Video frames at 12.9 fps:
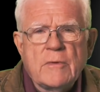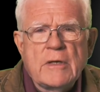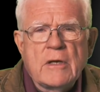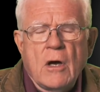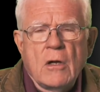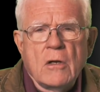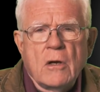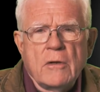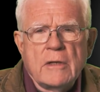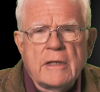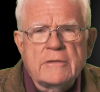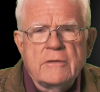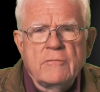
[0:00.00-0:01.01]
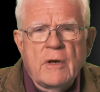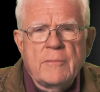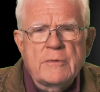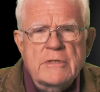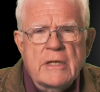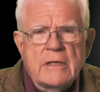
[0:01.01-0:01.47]
we call our elected
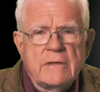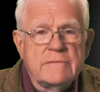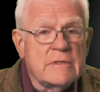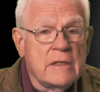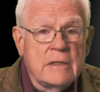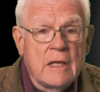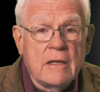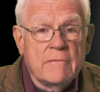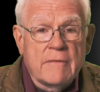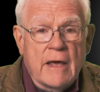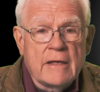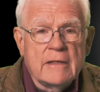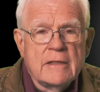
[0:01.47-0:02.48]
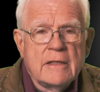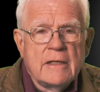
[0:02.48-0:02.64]
representatives, and none of that